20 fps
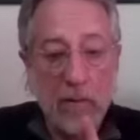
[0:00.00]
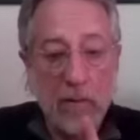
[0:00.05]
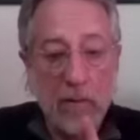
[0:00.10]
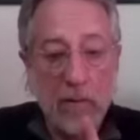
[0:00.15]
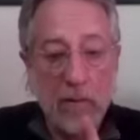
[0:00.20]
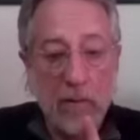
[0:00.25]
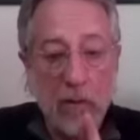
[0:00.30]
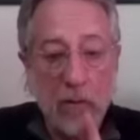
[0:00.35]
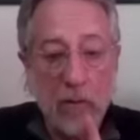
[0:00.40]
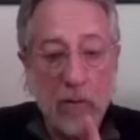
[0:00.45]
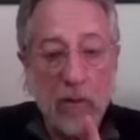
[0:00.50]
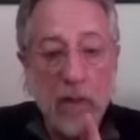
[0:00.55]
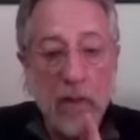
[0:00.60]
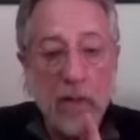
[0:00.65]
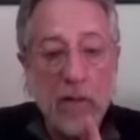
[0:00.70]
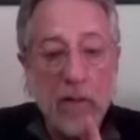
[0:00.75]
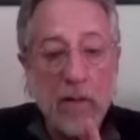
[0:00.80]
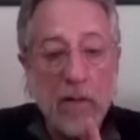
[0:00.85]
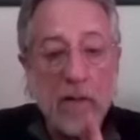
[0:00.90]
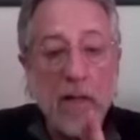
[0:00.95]
You don't tell
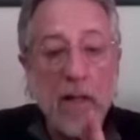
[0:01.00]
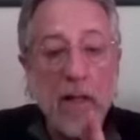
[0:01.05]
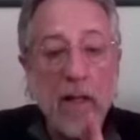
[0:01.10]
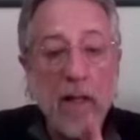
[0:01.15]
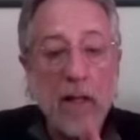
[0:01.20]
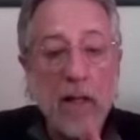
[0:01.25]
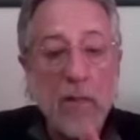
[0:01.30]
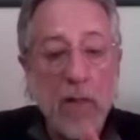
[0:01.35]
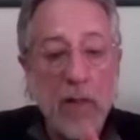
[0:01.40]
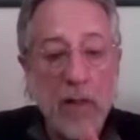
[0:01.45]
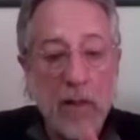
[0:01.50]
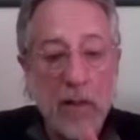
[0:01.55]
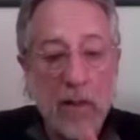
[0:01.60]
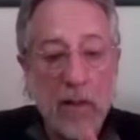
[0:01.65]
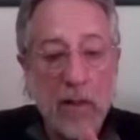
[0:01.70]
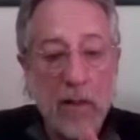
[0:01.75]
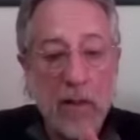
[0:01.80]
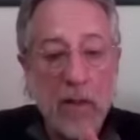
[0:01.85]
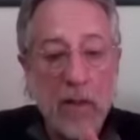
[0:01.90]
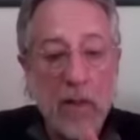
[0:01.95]
this to anybody
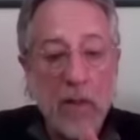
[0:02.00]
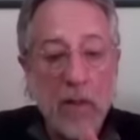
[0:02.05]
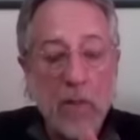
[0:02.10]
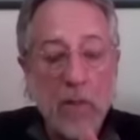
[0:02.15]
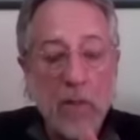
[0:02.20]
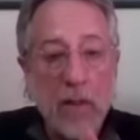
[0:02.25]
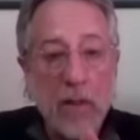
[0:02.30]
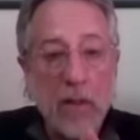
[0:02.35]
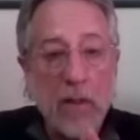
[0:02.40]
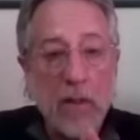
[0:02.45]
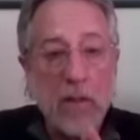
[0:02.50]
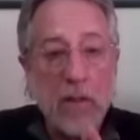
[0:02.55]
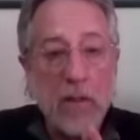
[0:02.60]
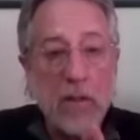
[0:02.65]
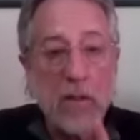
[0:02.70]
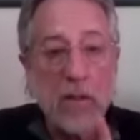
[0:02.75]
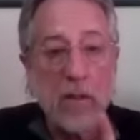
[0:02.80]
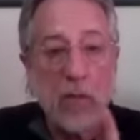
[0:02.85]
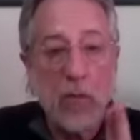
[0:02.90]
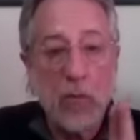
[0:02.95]
because
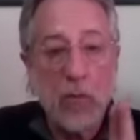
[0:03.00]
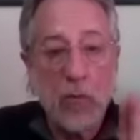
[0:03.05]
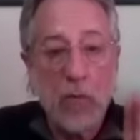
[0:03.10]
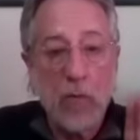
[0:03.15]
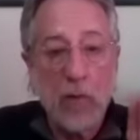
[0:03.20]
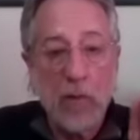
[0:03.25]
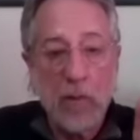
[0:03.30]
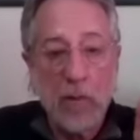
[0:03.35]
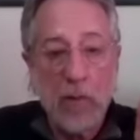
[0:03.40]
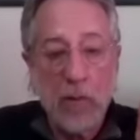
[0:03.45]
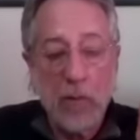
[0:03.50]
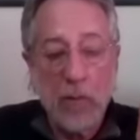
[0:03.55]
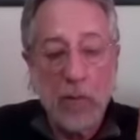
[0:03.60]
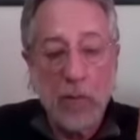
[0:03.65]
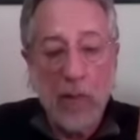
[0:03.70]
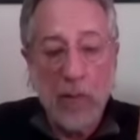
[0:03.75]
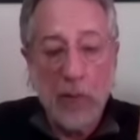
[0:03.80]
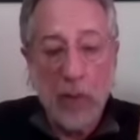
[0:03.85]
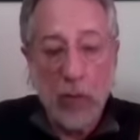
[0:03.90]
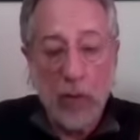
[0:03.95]
it will,
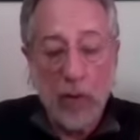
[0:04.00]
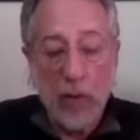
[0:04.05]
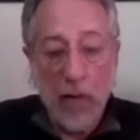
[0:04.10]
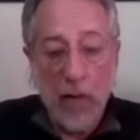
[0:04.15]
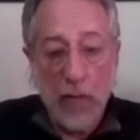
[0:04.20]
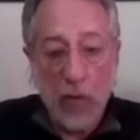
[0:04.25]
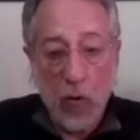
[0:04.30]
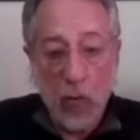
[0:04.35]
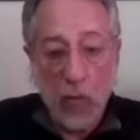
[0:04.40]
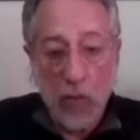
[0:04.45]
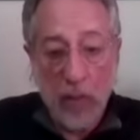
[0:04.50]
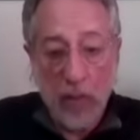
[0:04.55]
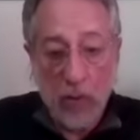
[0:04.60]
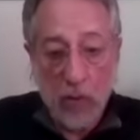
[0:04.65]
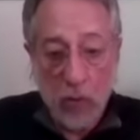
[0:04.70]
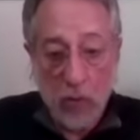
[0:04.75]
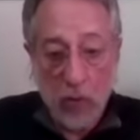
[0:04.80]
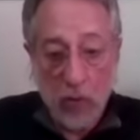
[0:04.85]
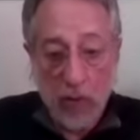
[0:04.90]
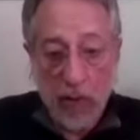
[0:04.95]
people, I wrote my
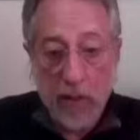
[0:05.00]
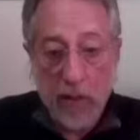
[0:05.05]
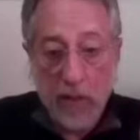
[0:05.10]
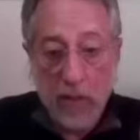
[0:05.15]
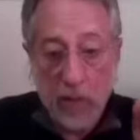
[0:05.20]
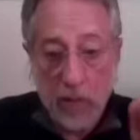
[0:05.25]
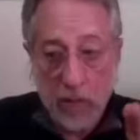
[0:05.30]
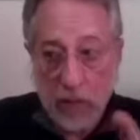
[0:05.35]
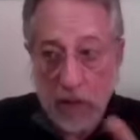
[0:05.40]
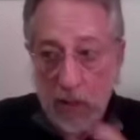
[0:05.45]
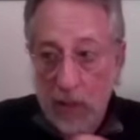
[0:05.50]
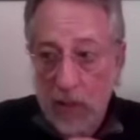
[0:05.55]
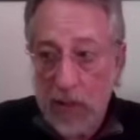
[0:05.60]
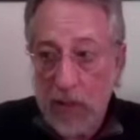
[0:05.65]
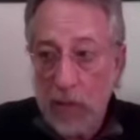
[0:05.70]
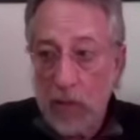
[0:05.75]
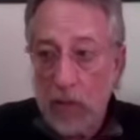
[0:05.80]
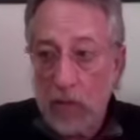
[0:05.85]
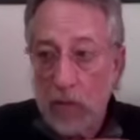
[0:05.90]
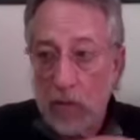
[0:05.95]
story and some
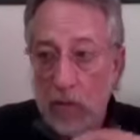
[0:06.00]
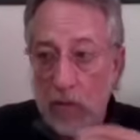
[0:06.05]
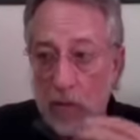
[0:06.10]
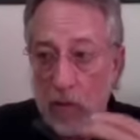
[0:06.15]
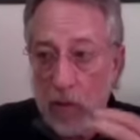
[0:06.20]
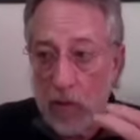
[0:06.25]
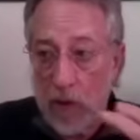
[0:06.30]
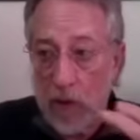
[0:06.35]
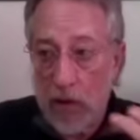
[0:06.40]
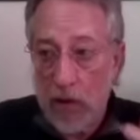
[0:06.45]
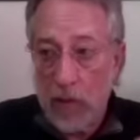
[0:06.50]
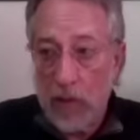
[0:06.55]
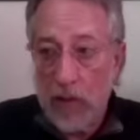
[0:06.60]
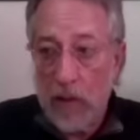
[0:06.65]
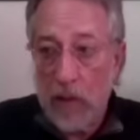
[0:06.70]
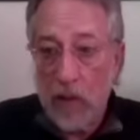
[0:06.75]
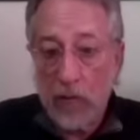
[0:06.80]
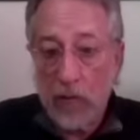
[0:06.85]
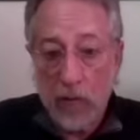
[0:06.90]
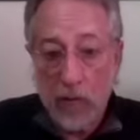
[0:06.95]
people around me
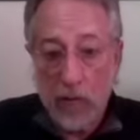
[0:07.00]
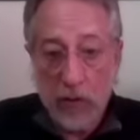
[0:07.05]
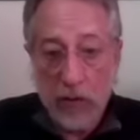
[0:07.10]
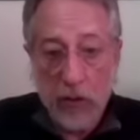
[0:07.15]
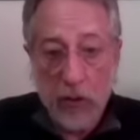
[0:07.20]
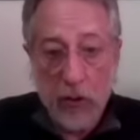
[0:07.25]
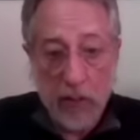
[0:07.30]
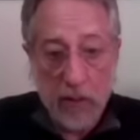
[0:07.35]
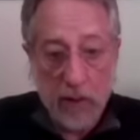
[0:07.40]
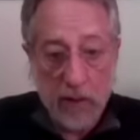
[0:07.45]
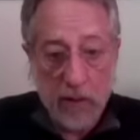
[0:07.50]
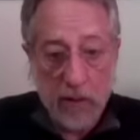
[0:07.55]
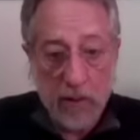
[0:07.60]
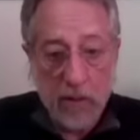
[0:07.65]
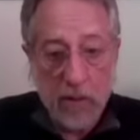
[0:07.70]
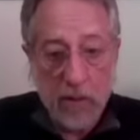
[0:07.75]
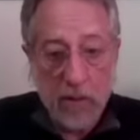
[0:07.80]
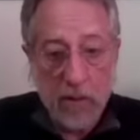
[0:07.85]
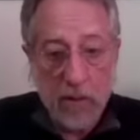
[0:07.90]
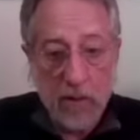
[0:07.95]
got really
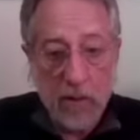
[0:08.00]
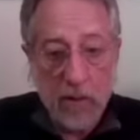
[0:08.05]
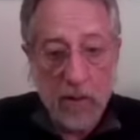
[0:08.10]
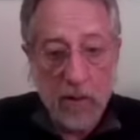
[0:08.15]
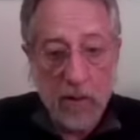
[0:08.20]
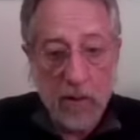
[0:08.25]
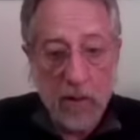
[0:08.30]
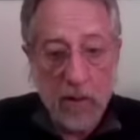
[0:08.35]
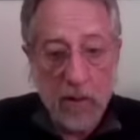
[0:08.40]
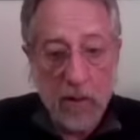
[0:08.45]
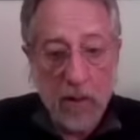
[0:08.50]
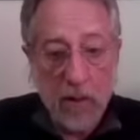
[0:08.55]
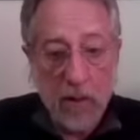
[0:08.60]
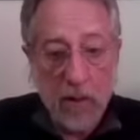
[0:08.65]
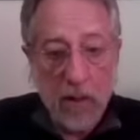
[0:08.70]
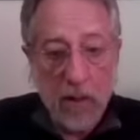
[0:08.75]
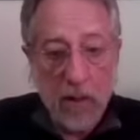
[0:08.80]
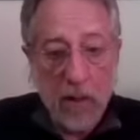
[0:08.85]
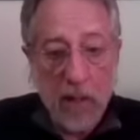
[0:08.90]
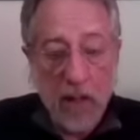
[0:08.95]
jealous.
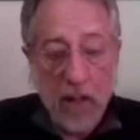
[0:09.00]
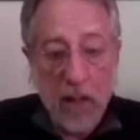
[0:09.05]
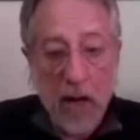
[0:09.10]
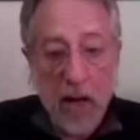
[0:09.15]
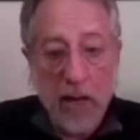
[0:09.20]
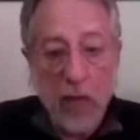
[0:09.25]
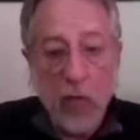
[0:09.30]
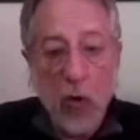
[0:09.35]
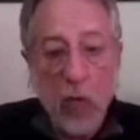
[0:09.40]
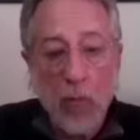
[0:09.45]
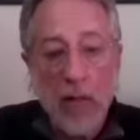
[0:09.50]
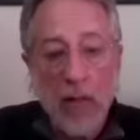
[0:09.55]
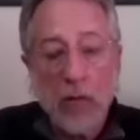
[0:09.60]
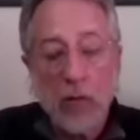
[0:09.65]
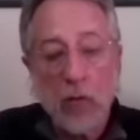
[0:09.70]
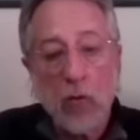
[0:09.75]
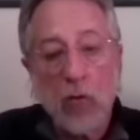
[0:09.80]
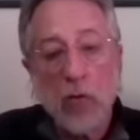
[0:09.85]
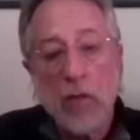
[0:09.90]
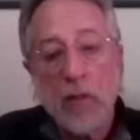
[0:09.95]
And I wrote my
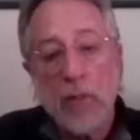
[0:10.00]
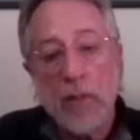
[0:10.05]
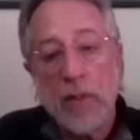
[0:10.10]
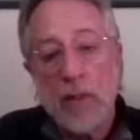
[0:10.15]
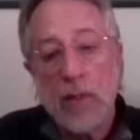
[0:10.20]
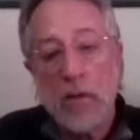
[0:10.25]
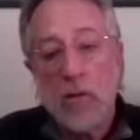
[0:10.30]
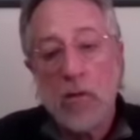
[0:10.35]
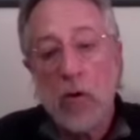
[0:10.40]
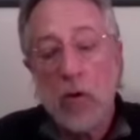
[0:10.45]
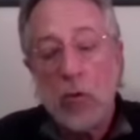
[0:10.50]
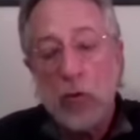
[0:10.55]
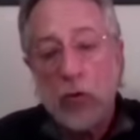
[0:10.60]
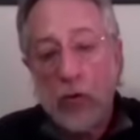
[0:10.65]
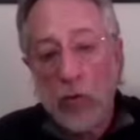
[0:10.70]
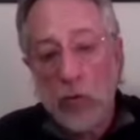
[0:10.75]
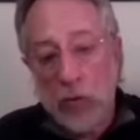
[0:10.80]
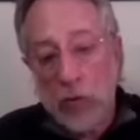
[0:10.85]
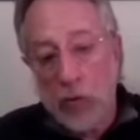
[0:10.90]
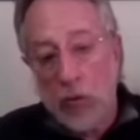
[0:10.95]
story because
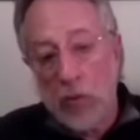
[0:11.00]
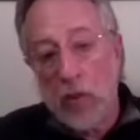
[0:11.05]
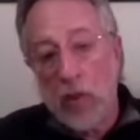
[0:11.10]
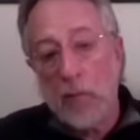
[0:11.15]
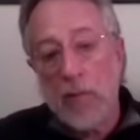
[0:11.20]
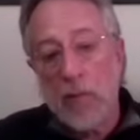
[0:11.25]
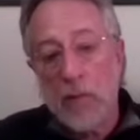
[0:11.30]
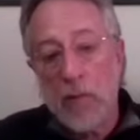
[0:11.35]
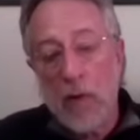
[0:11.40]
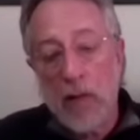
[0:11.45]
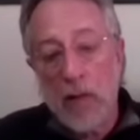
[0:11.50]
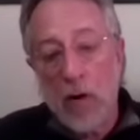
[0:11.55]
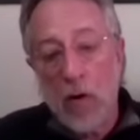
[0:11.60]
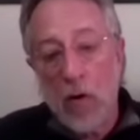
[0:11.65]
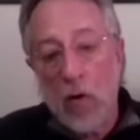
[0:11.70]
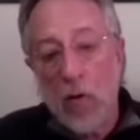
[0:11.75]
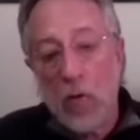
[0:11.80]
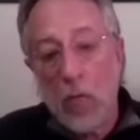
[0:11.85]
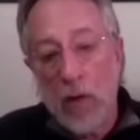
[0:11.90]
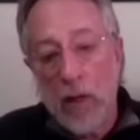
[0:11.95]
Osho showed up in my
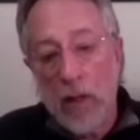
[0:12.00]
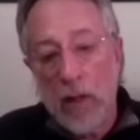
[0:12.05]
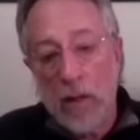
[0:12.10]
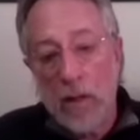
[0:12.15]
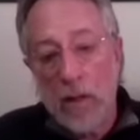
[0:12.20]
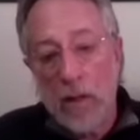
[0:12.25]
hallway.